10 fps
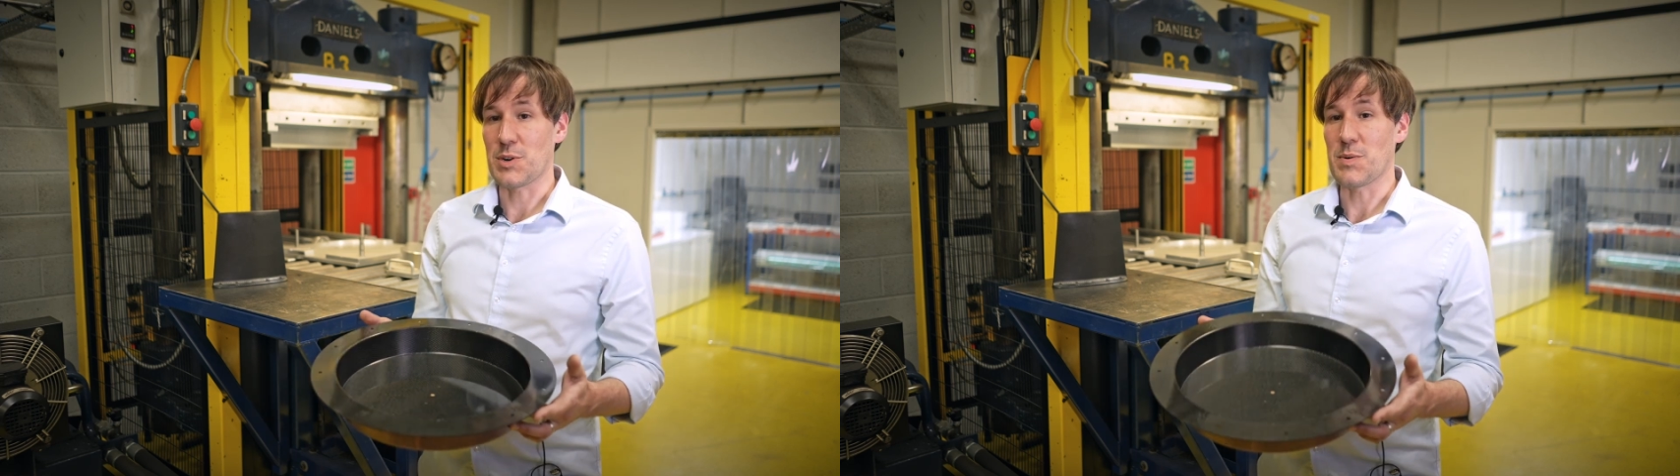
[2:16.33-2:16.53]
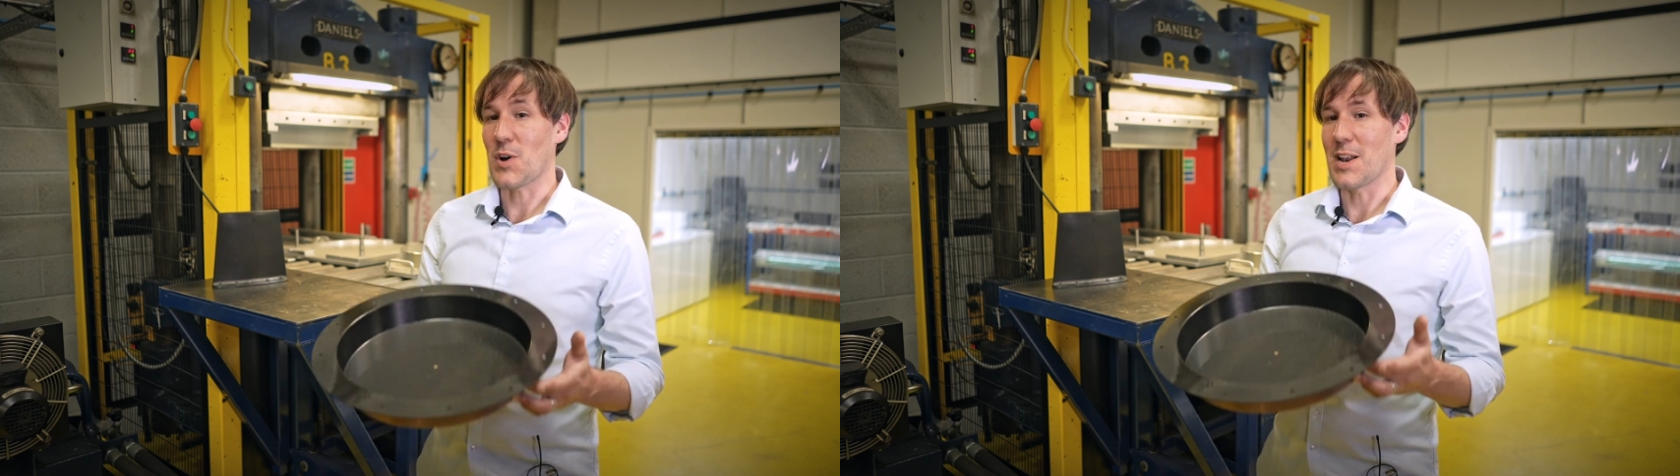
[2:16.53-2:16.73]

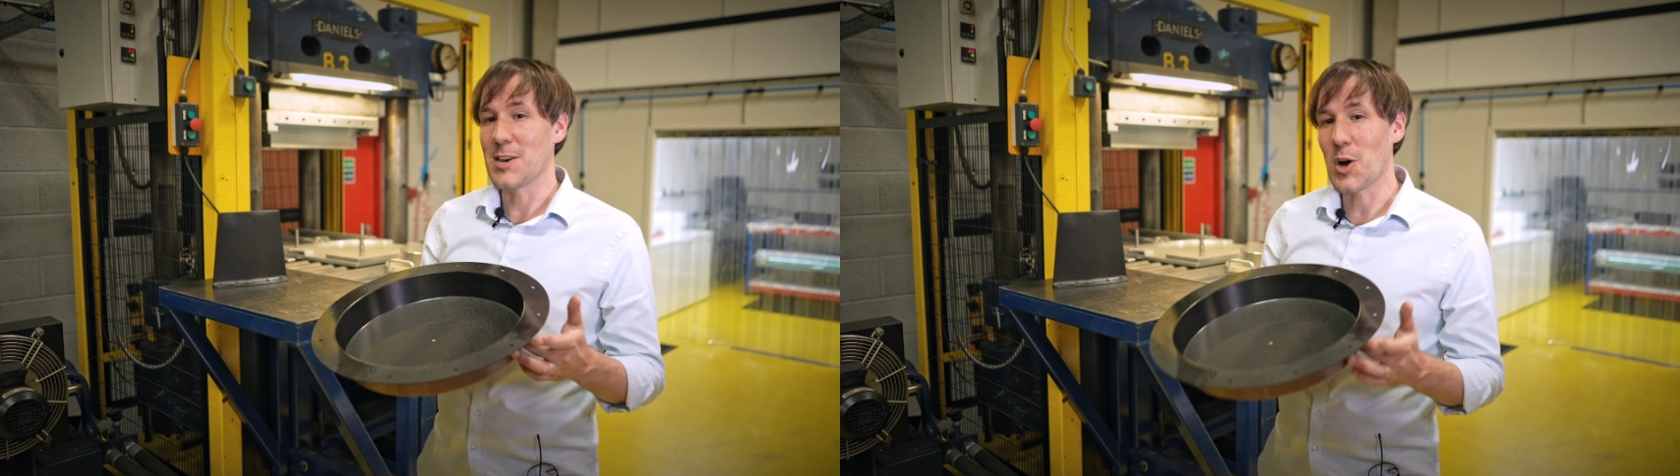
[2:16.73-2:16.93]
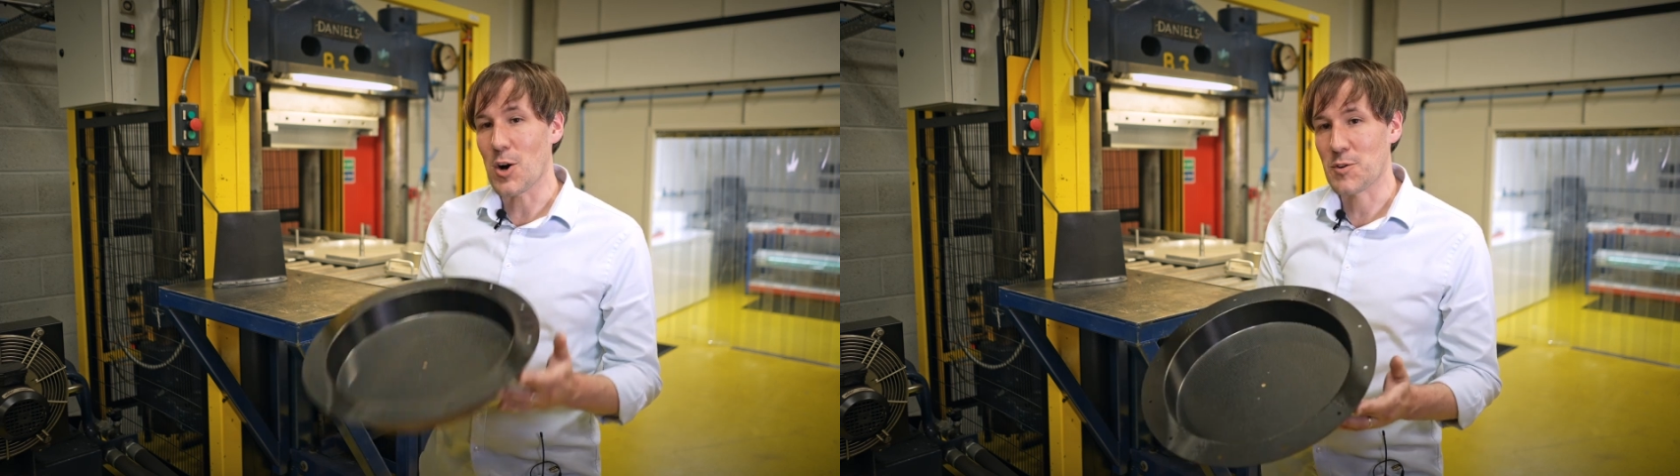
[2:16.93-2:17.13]
we've got a
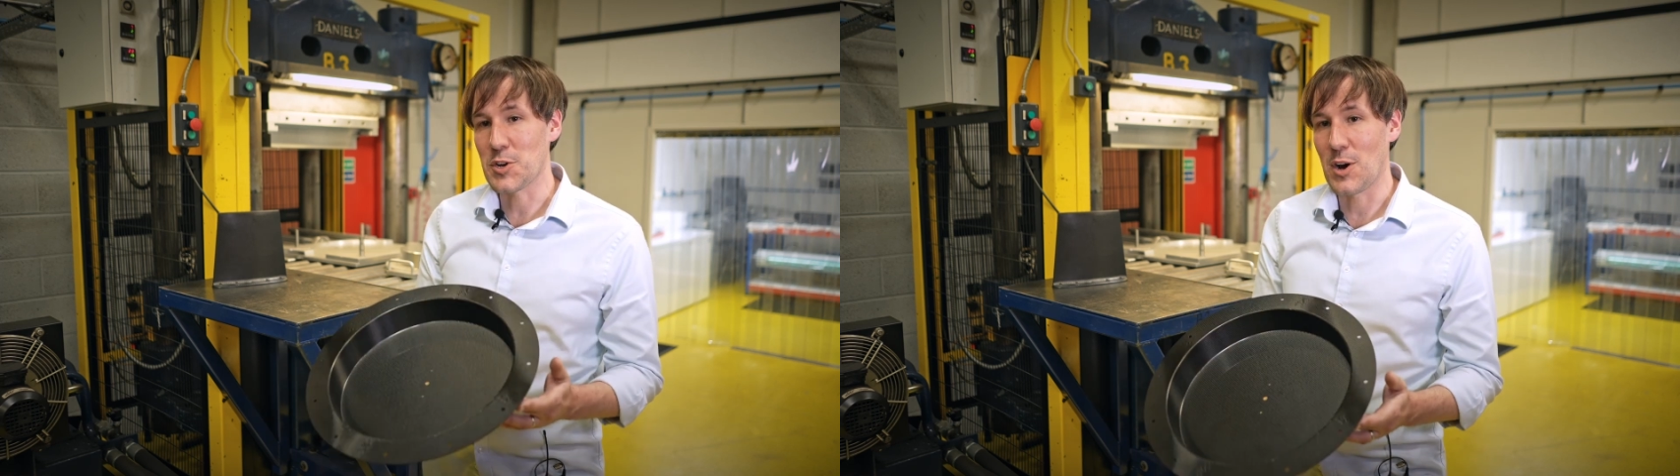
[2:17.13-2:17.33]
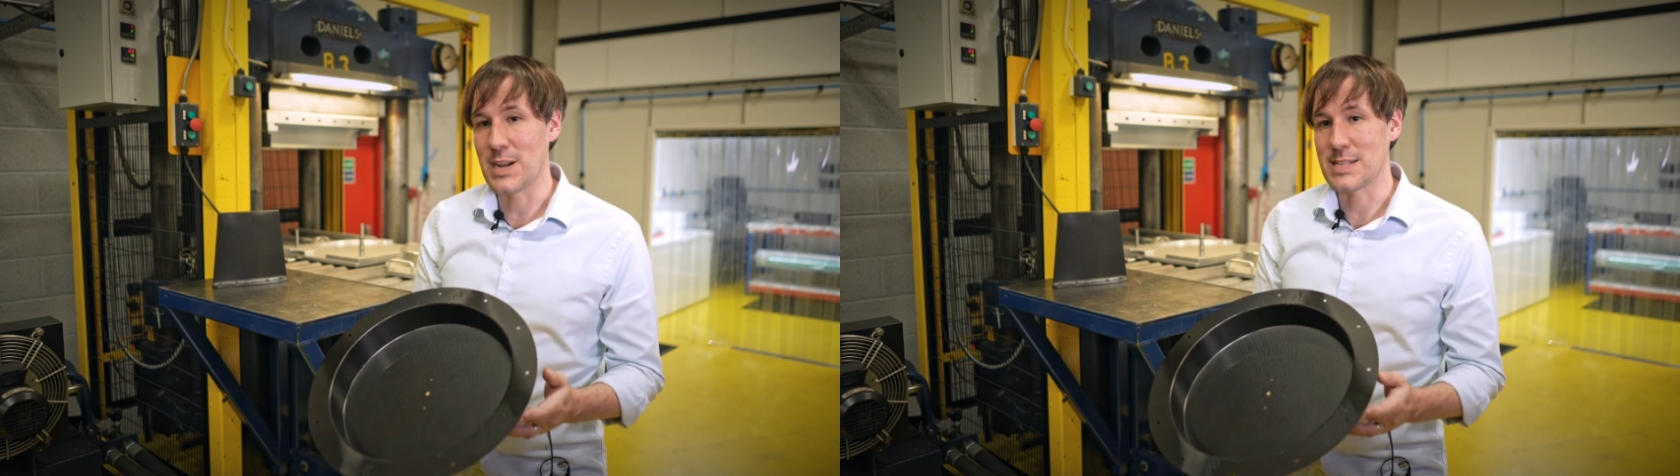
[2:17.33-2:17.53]
lot of good
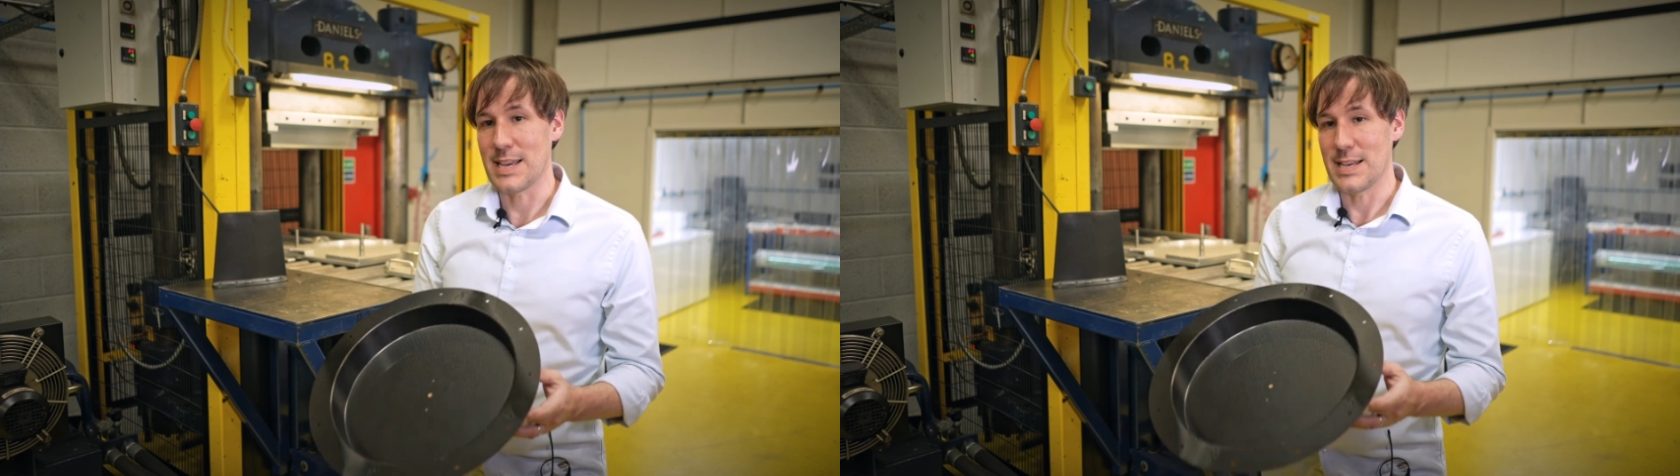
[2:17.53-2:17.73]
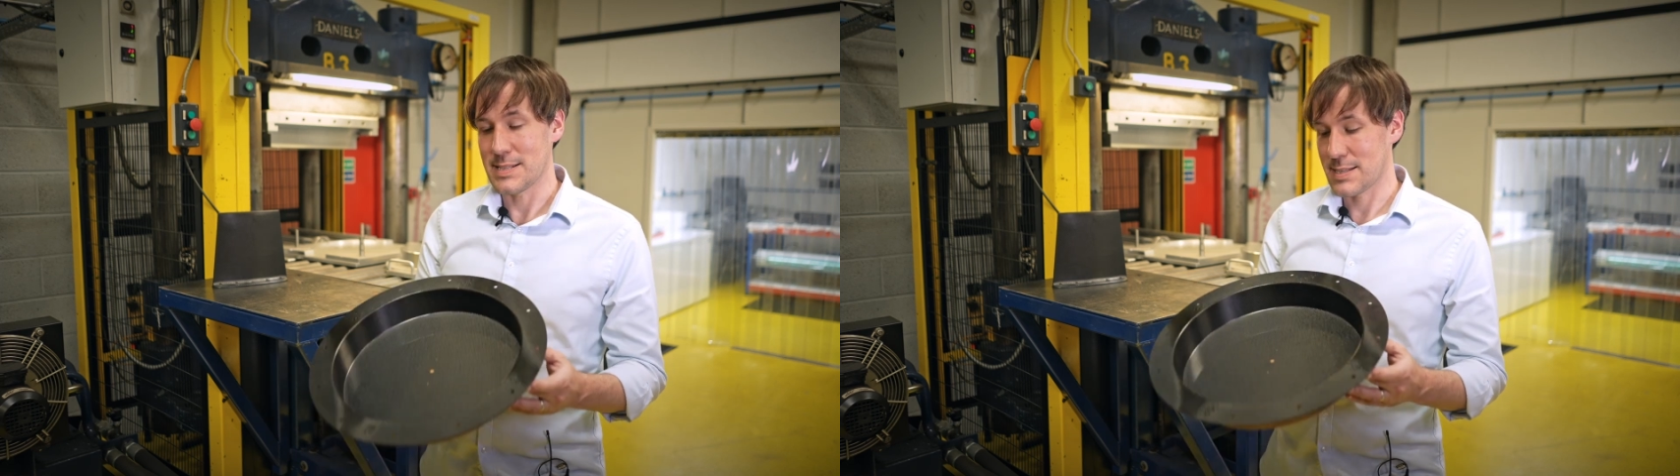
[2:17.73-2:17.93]

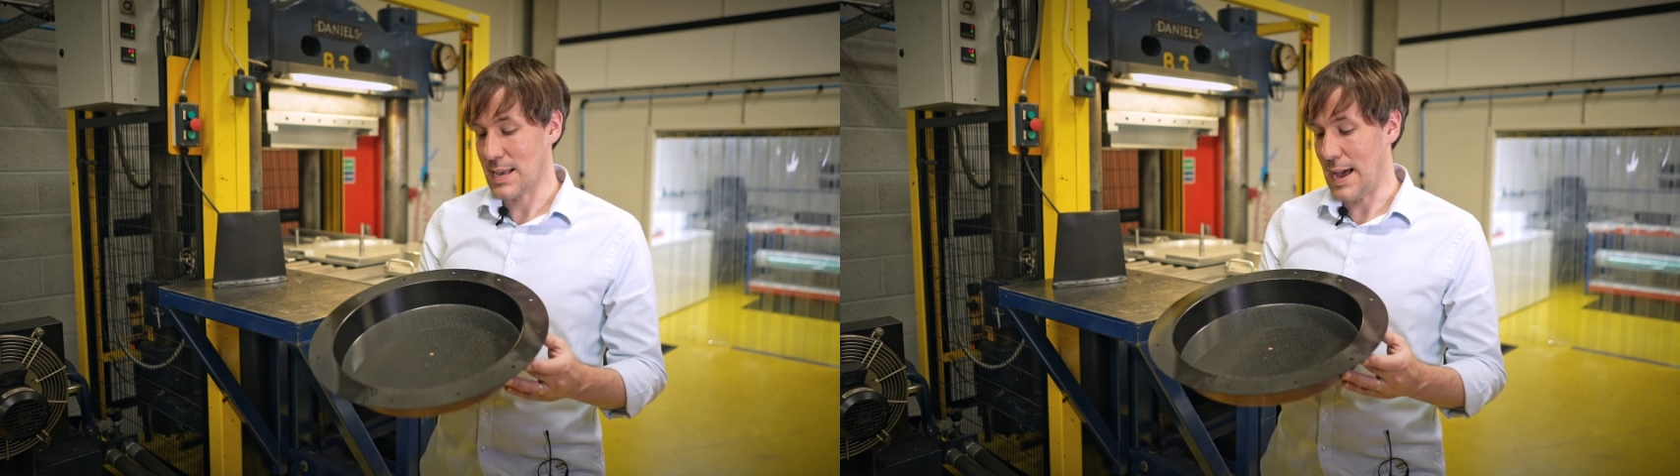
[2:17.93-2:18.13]
ideas,